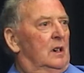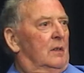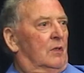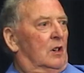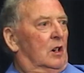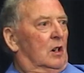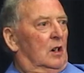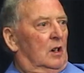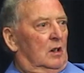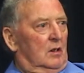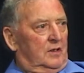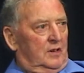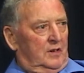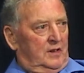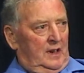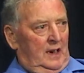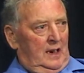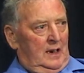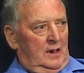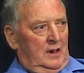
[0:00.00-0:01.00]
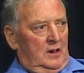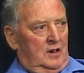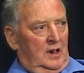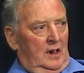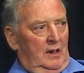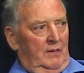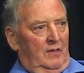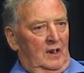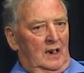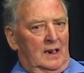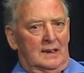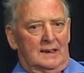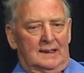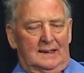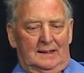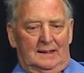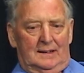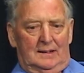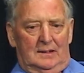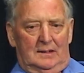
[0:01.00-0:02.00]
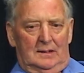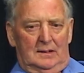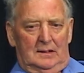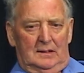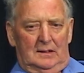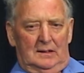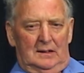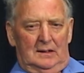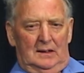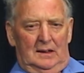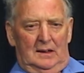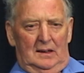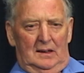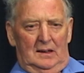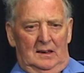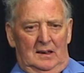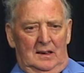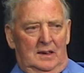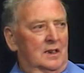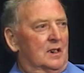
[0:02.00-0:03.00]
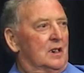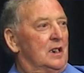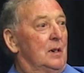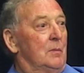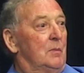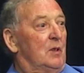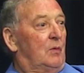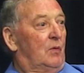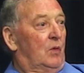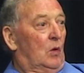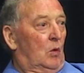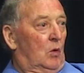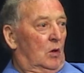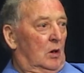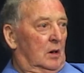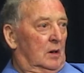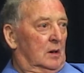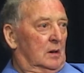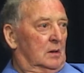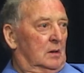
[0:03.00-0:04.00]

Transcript: are also sending a chef, and I think the day before,